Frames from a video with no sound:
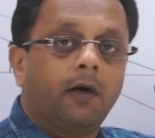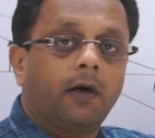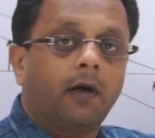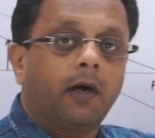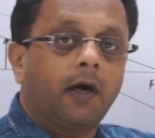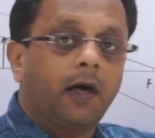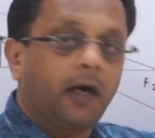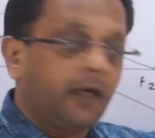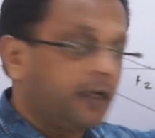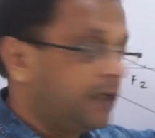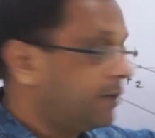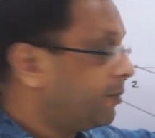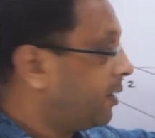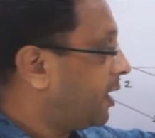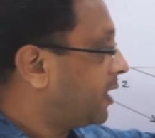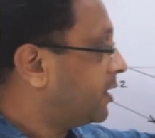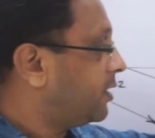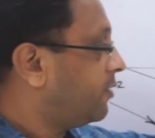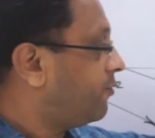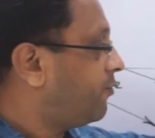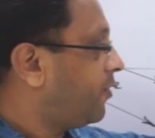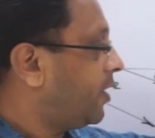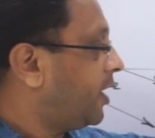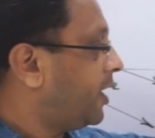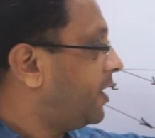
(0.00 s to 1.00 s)
highly
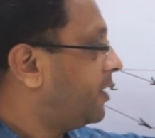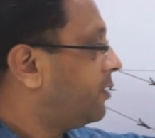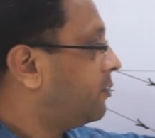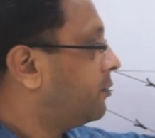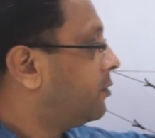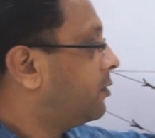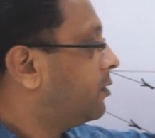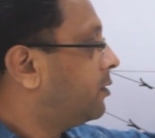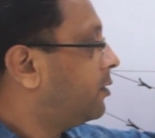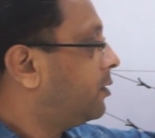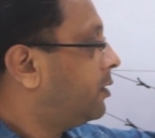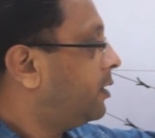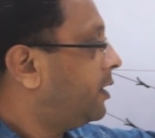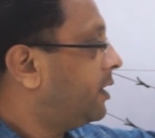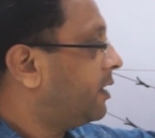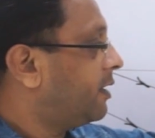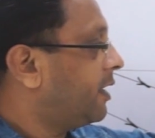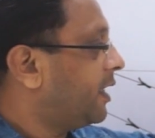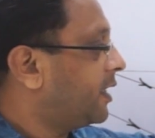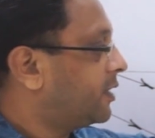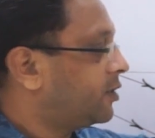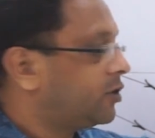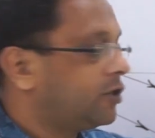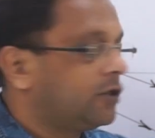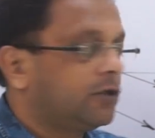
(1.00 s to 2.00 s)
magnified,
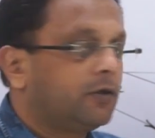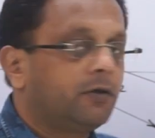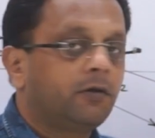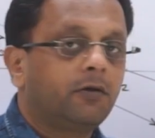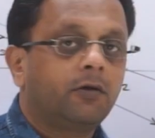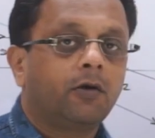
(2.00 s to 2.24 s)
erect